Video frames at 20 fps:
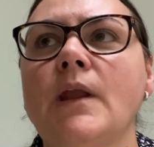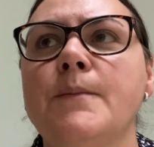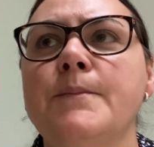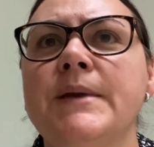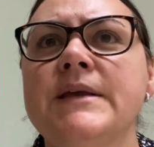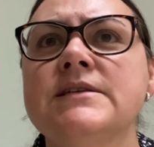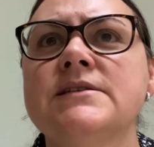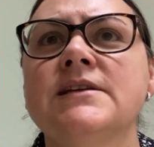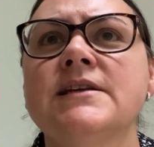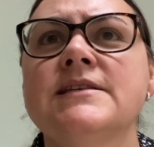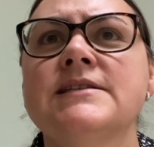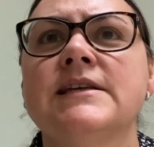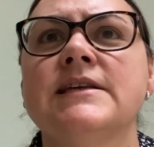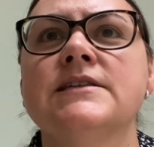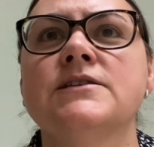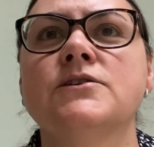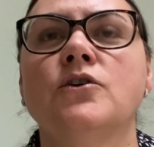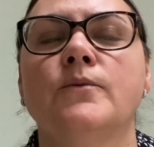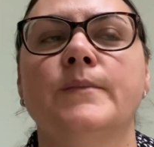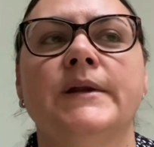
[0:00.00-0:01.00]

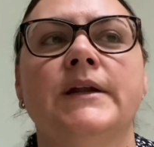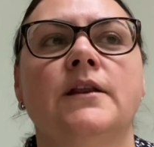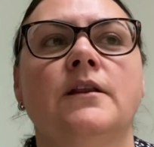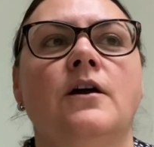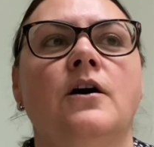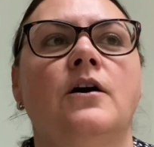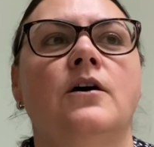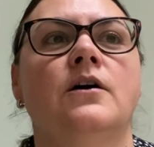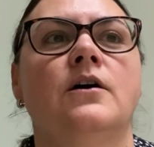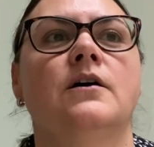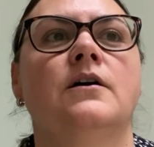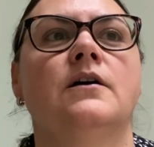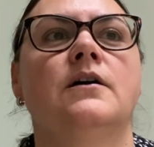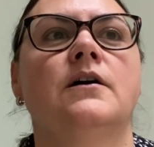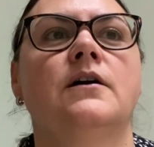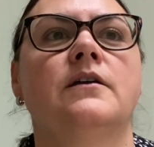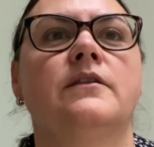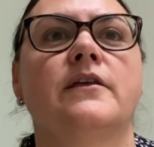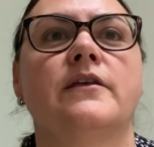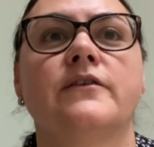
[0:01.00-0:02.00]
businesses coming along,
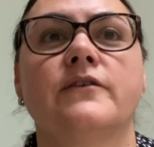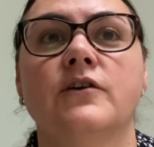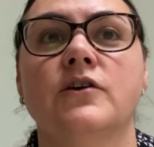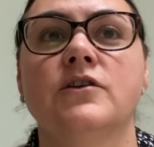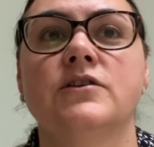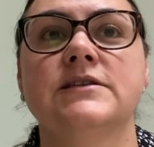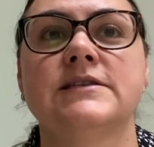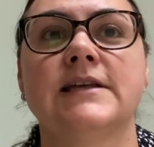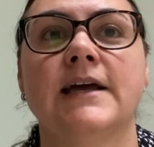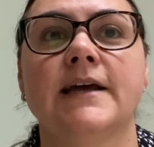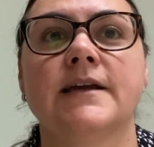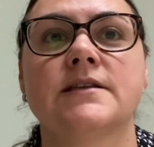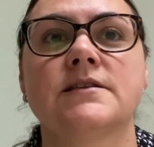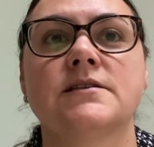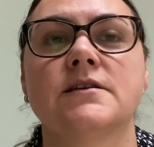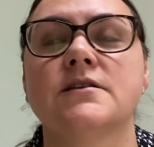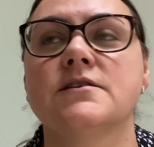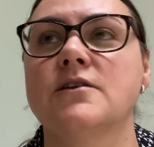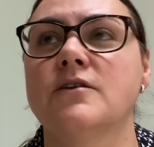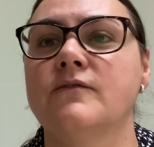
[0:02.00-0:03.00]
the third
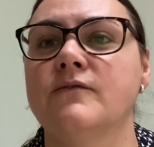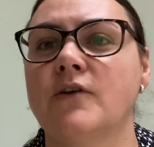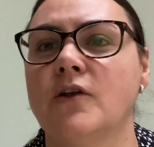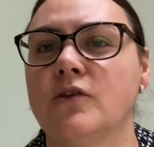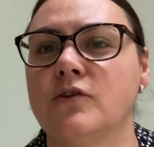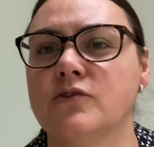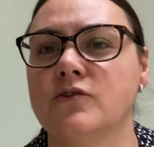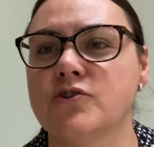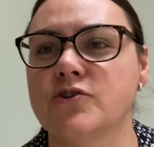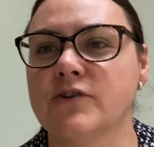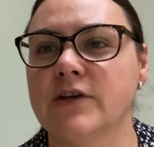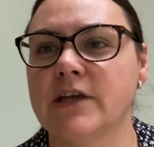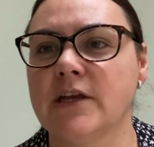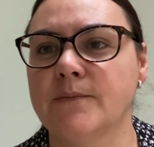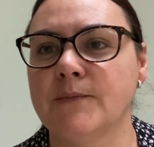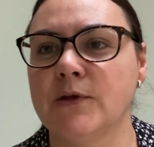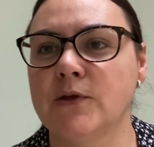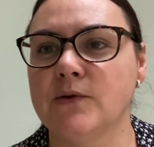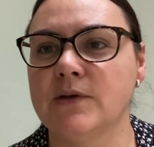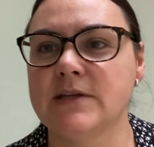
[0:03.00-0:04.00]
sector, so voluntary,
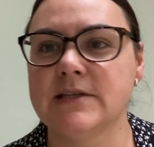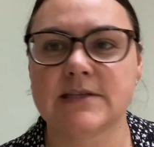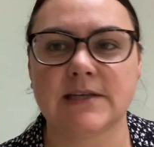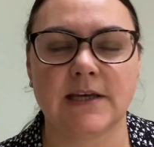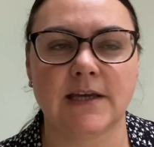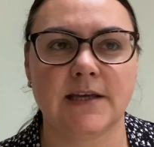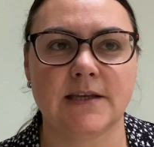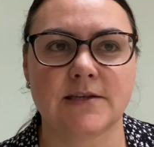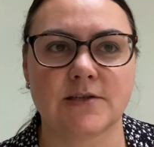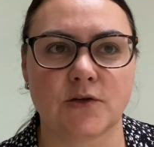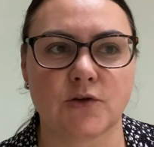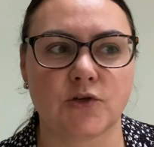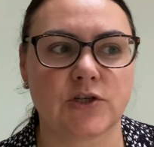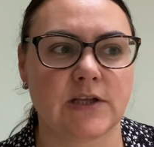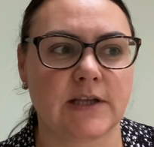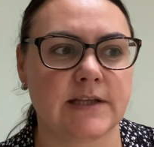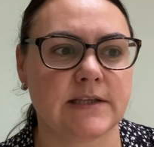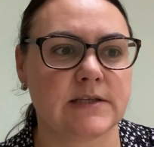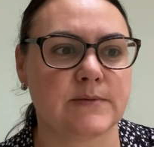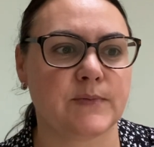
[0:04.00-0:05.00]
community, social
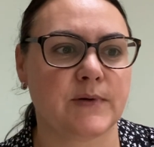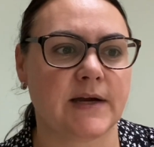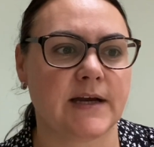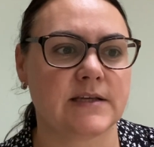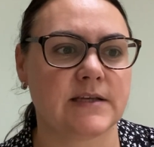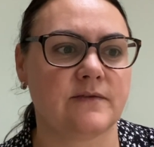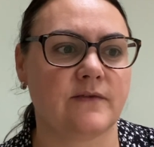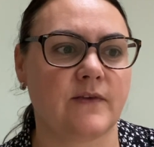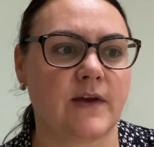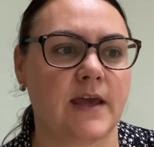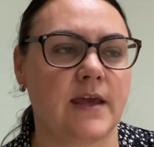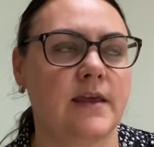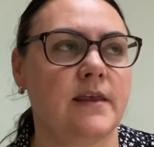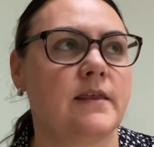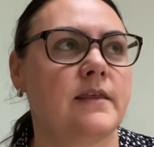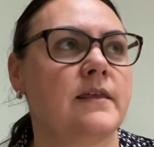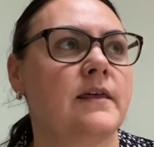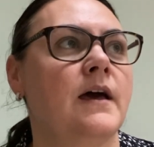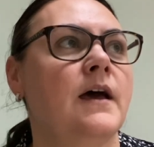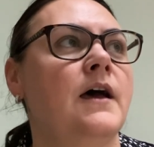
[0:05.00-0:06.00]
enterprise, faith
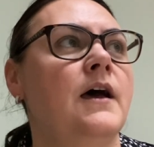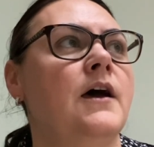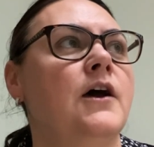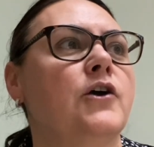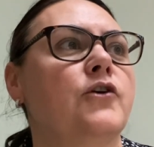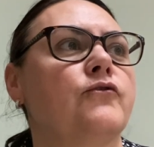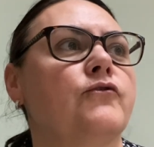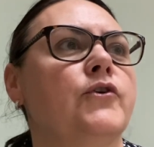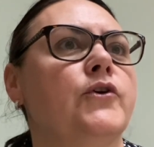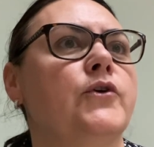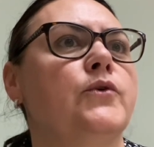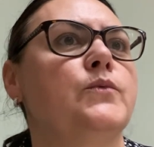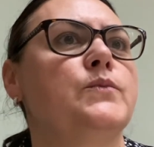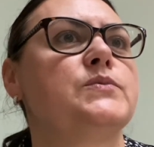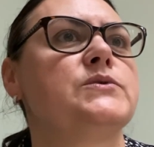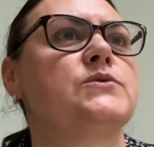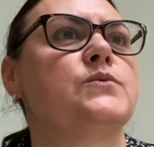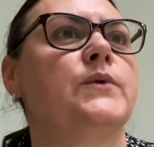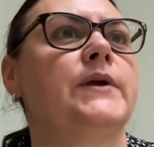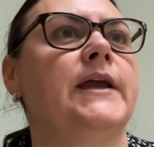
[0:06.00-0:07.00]

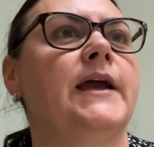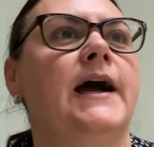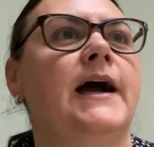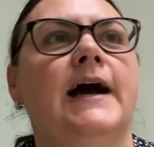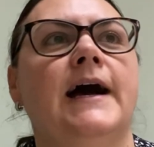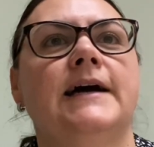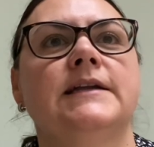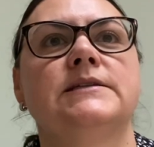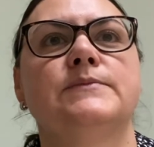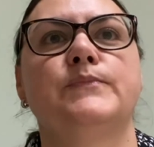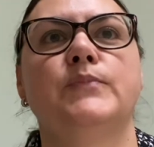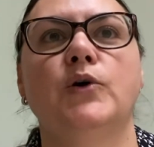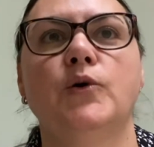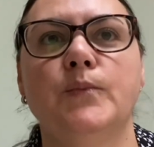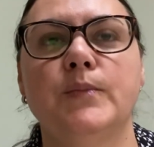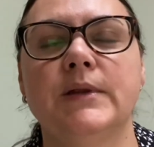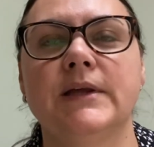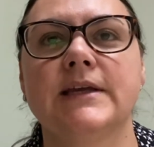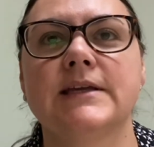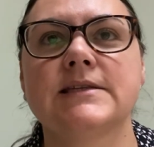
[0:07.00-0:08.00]
groups. We had
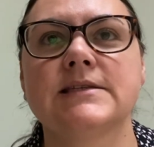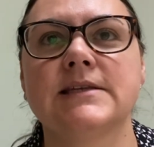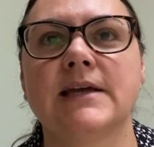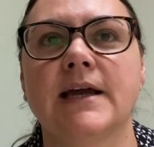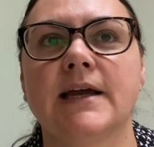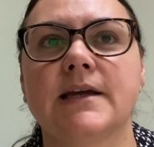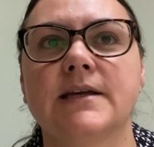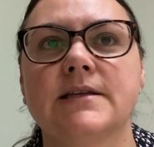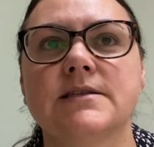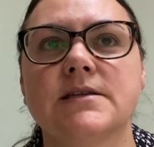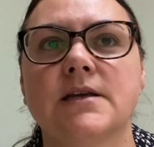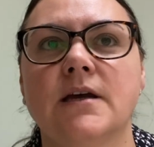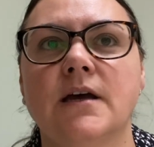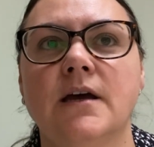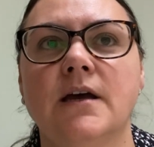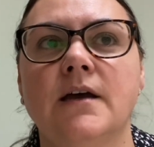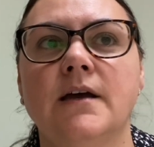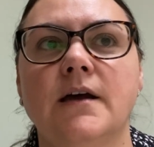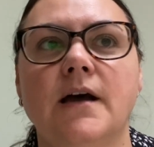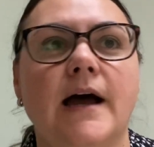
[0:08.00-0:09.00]
public
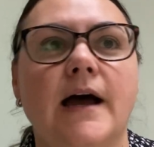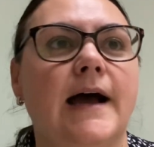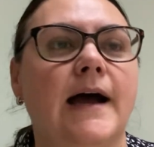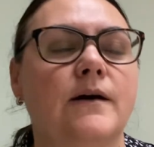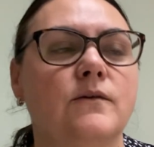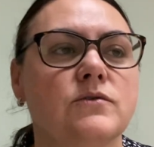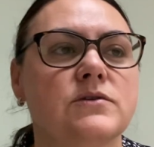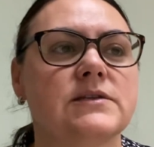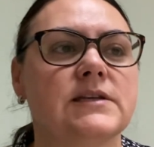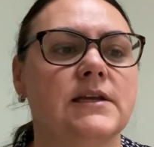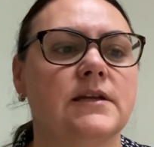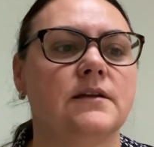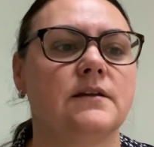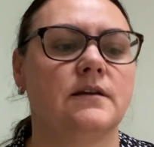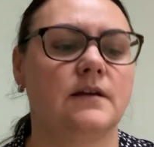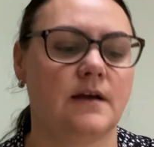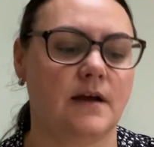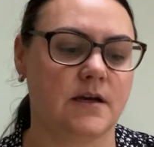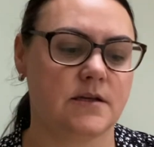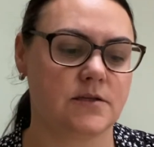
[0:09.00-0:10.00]
sector,
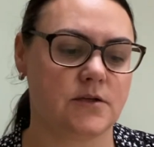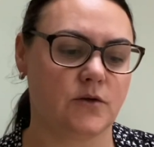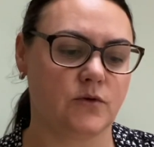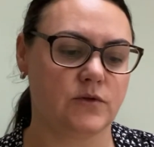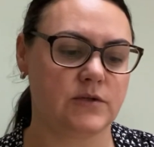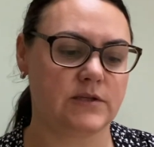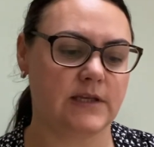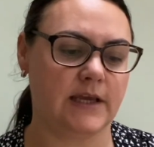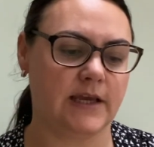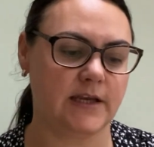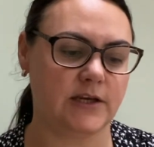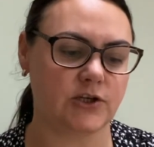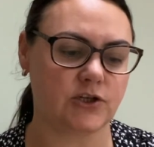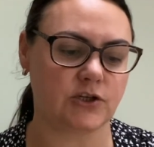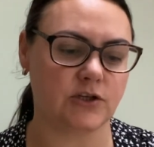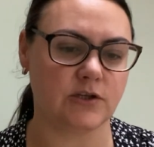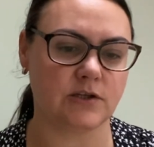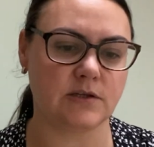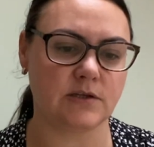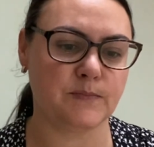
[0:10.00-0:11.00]
housing
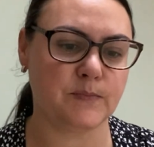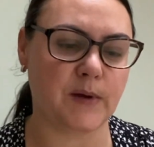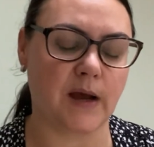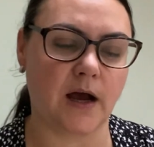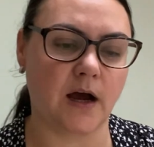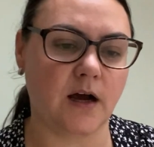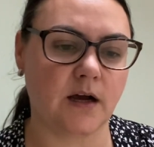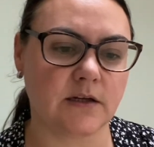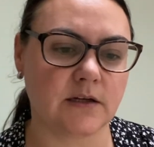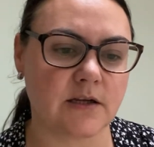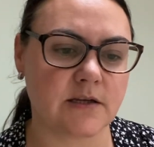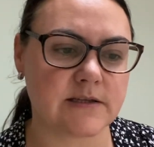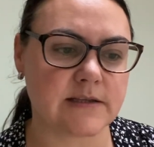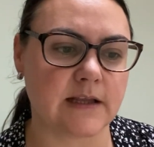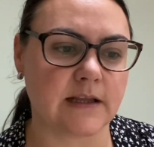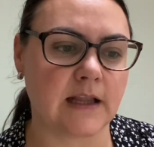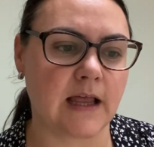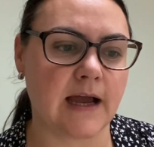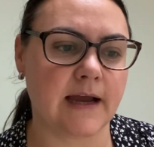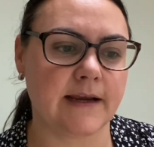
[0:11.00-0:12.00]
association partners,
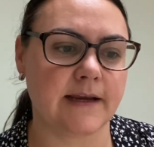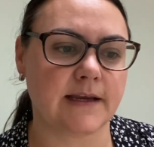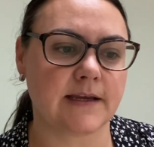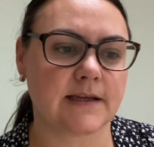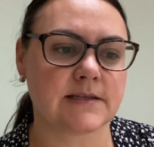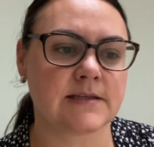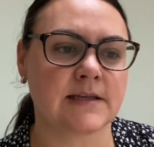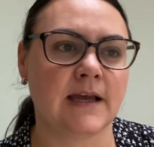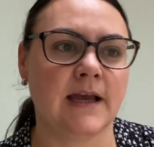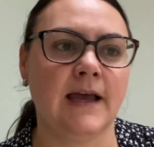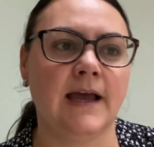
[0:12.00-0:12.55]
the likes.